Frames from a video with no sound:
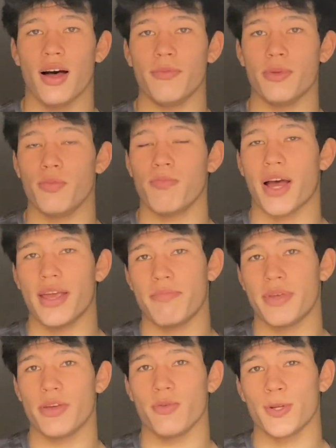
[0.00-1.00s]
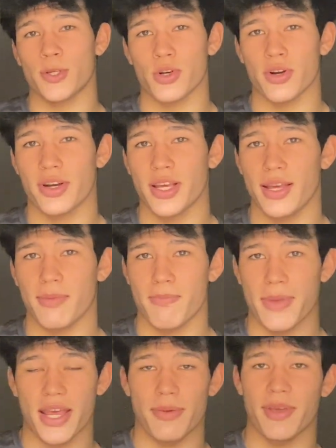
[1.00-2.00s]
you might be returning
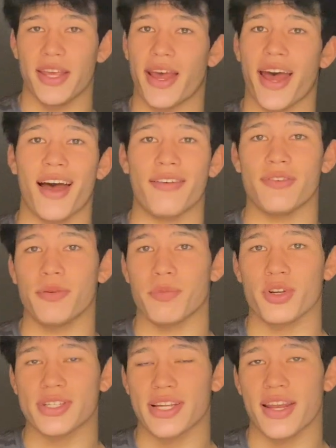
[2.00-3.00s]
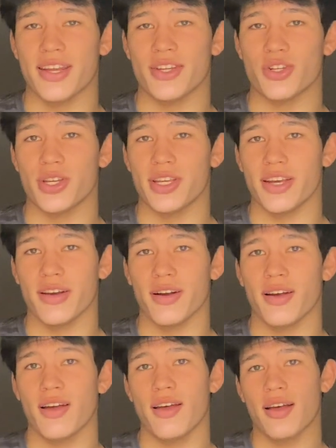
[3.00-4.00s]
maybe 0.5% a
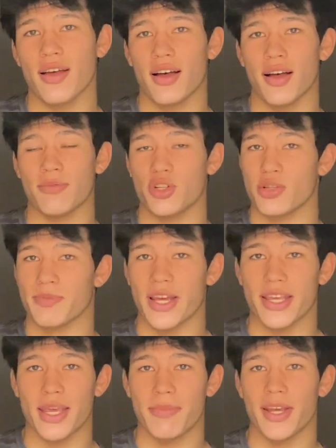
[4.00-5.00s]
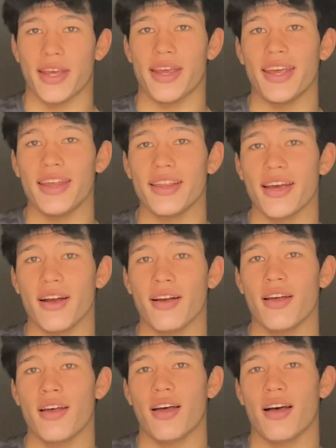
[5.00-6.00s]
year just by keeping it in
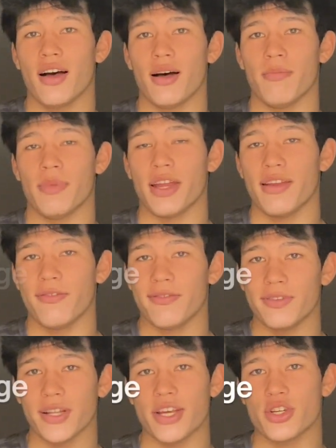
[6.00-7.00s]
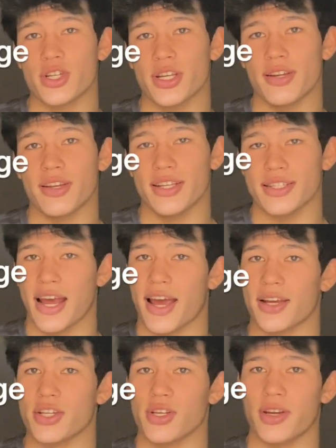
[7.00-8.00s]
there. But inflation is
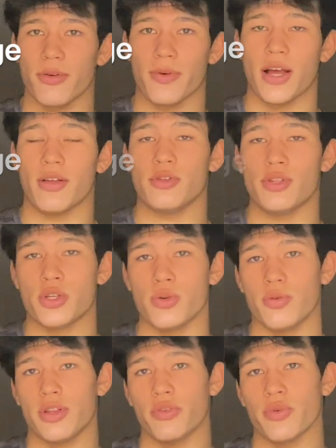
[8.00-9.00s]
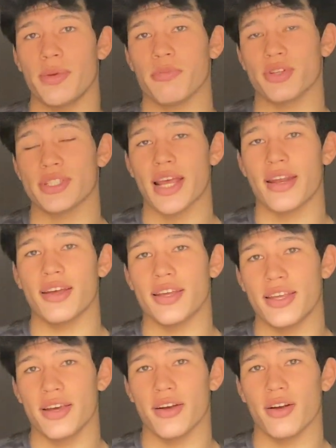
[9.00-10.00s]
actually around 2-3% a
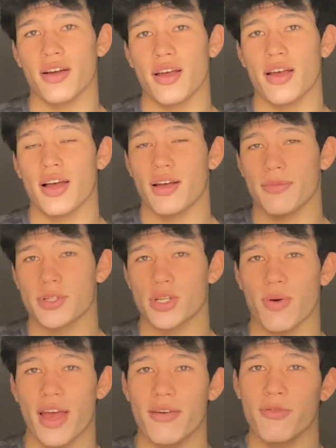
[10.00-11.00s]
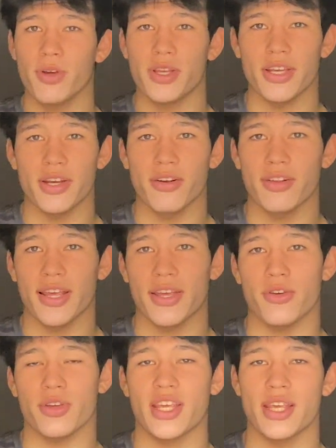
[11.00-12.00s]
year. So every year that
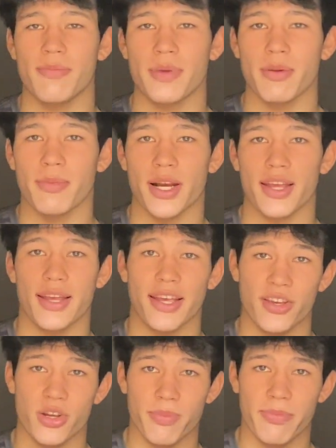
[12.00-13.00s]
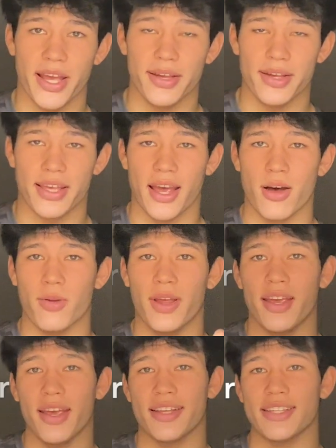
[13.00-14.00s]
you're keeping money in your bank account,
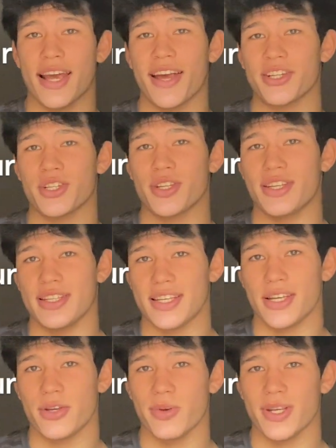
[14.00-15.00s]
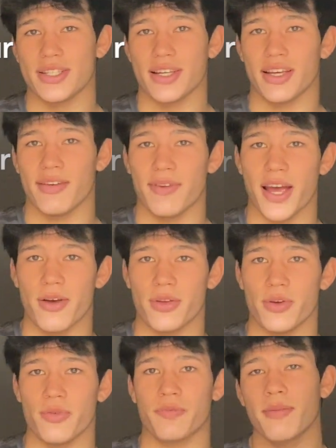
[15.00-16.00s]
it's actually decreasing in
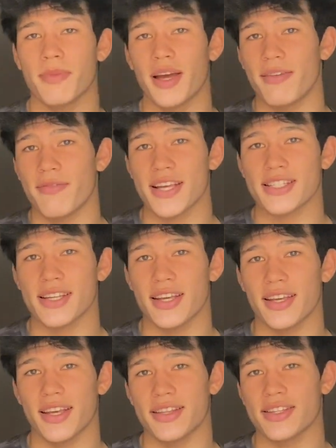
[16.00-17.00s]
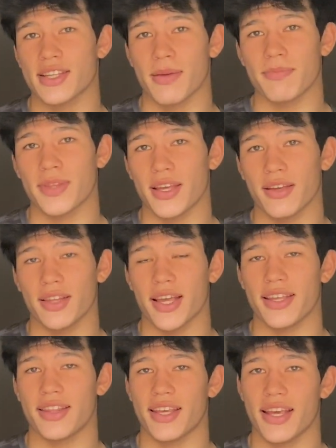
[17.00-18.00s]
value. By investing in something
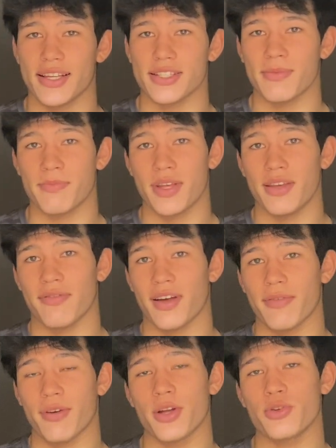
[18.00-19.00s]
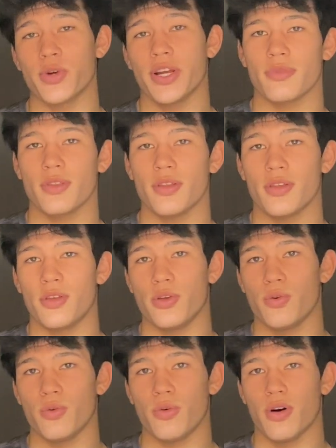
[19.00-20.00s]
like the S&P 500,
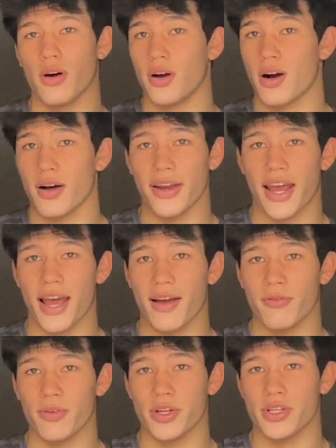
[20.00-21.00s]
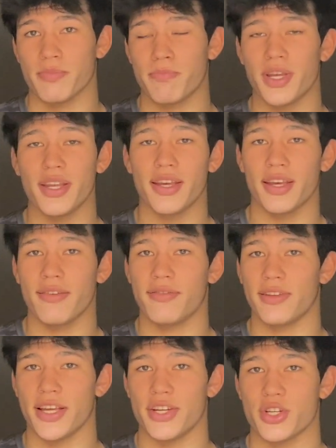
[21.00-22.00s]
you are on average beating
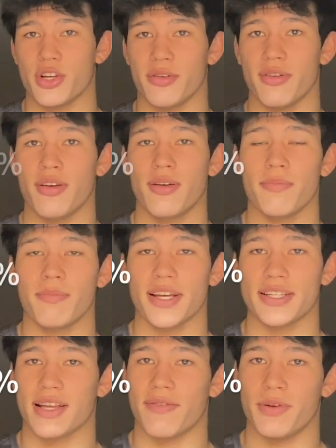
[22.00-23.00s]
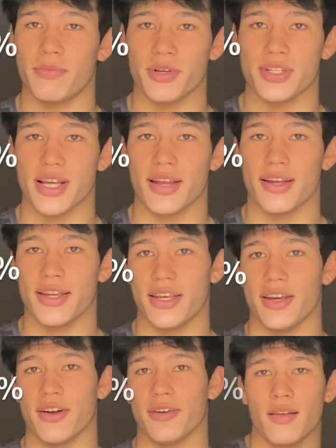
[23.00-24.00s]
inflation by 7% a
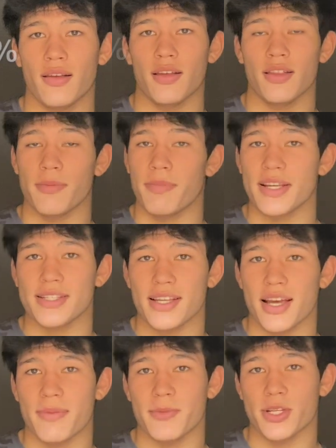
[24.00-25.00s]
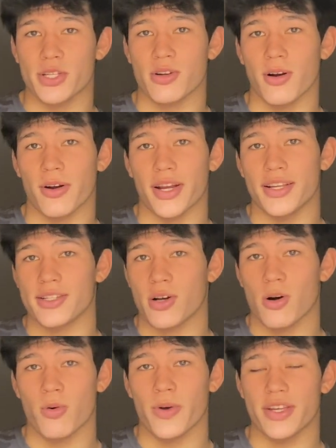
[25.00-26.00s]
year. The best time to start is
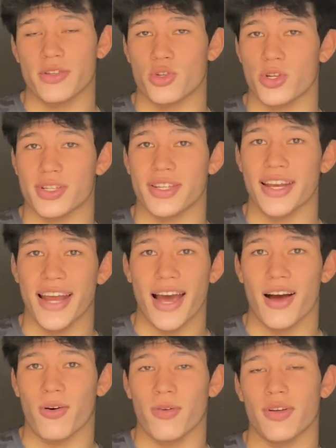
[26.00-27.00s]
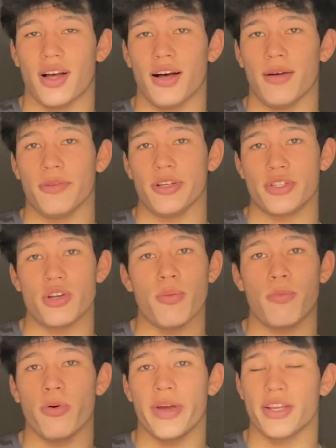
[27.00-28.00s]
always just now. There's no
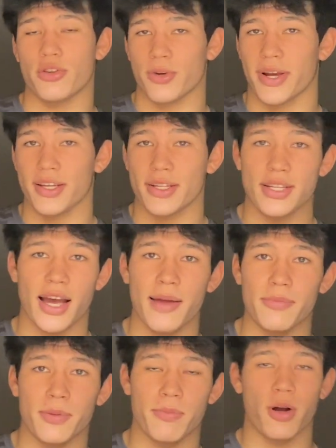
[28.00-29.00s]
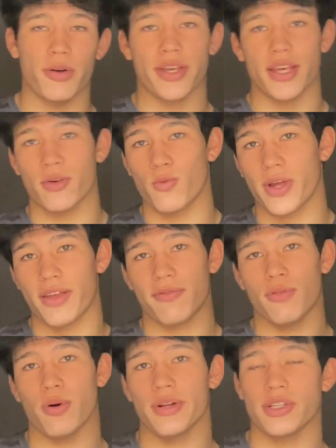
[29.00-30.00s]
point in trying to time the market, wait
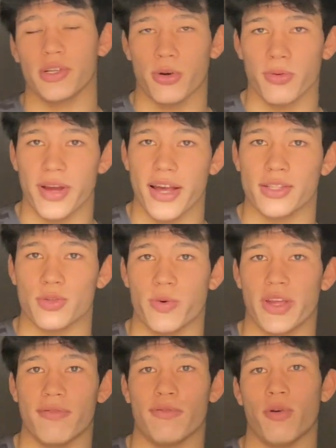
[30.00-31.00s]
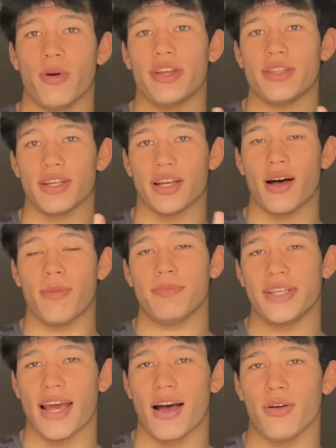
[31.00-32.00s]
for it to correct, wait for it to come
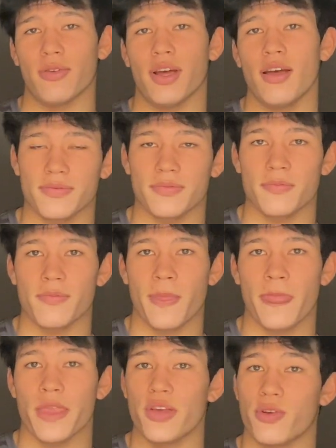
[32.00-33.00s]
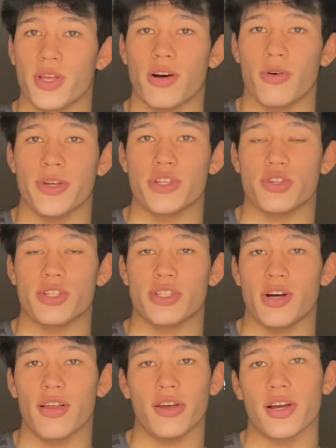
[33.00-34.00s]
down. You can always just
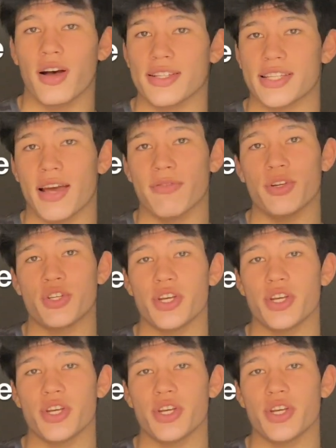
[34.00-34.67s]
dollar cost average